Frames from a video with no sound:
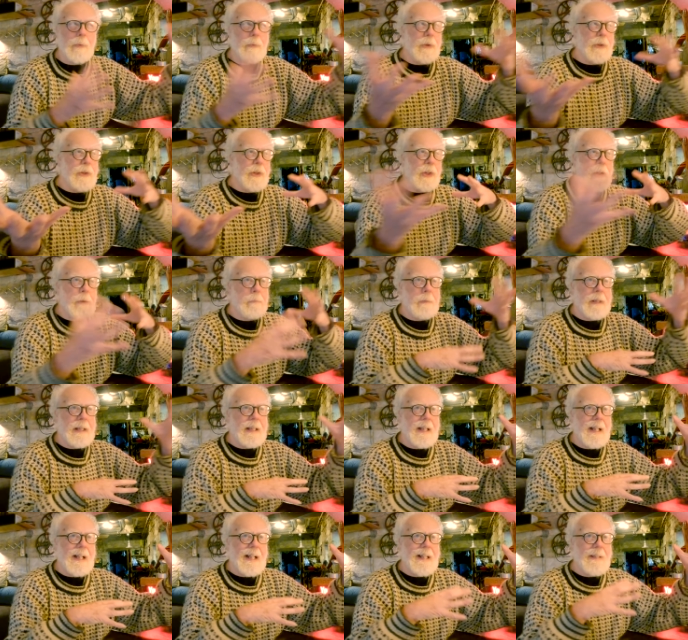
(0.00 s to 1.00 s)
would just
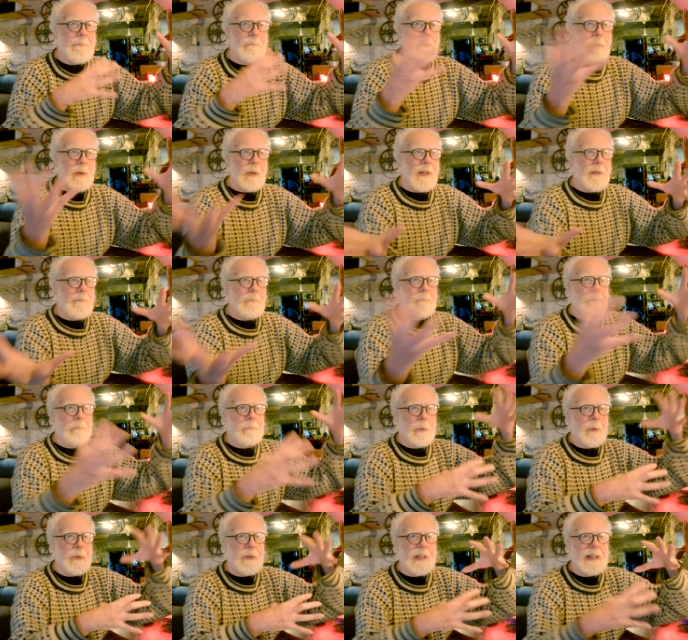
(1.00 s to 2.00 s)
be a plum
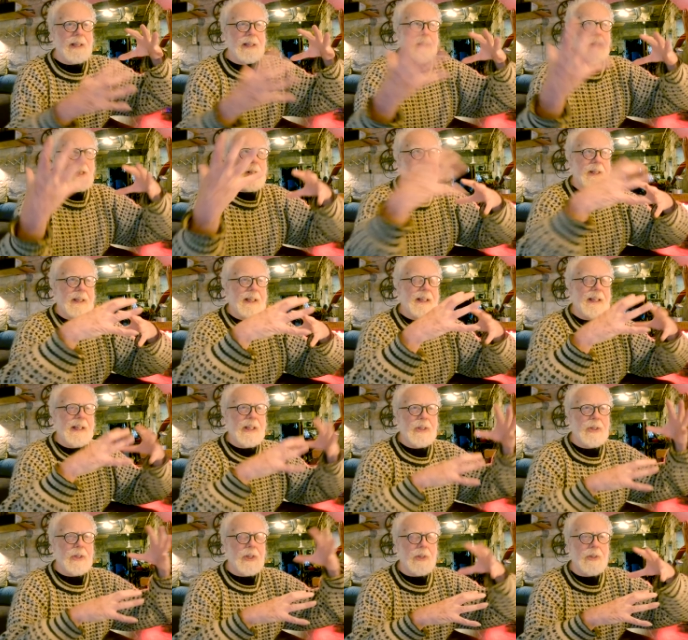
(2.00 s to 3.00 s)
pudding hugging
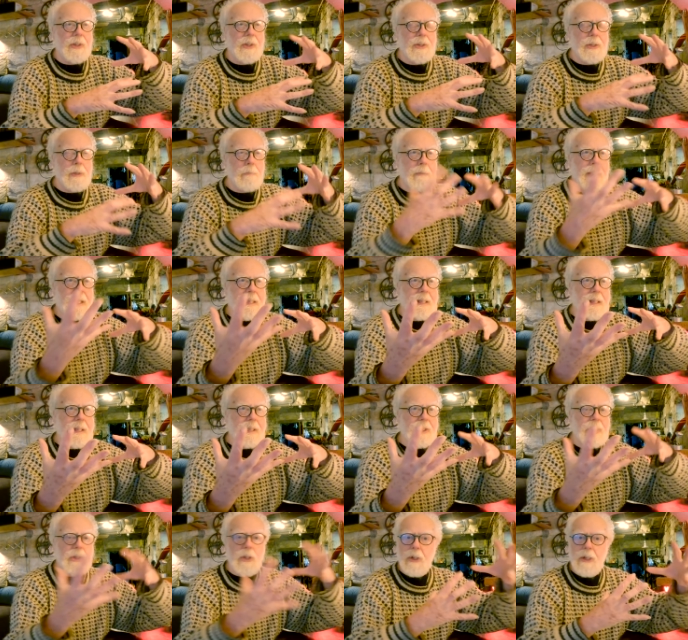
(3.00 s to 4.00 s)
each other to make a
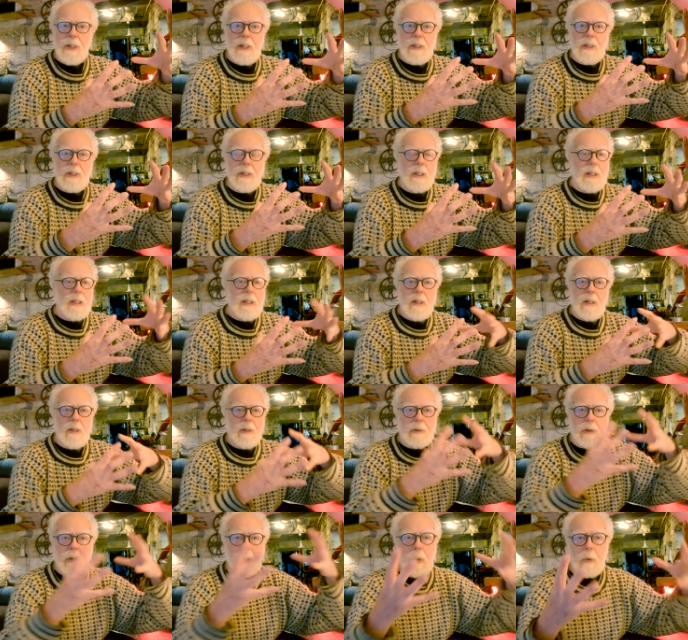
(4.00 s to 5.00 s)
solid
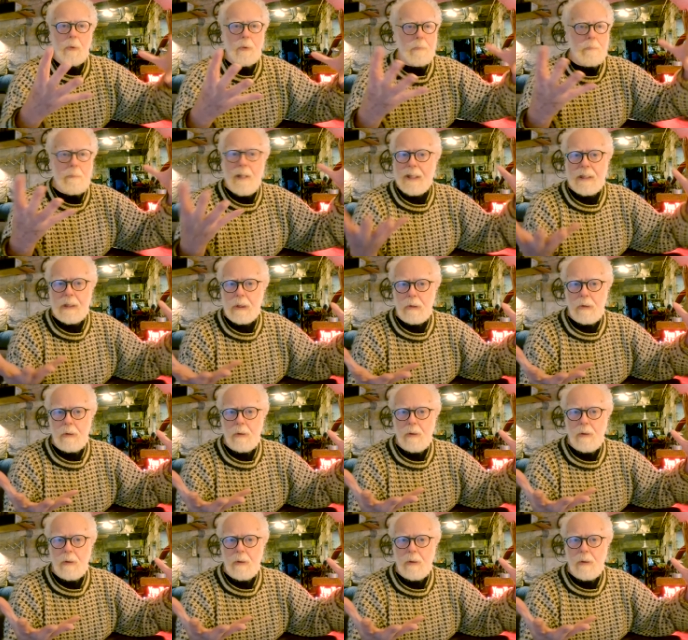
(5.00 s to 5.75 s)
gold metal,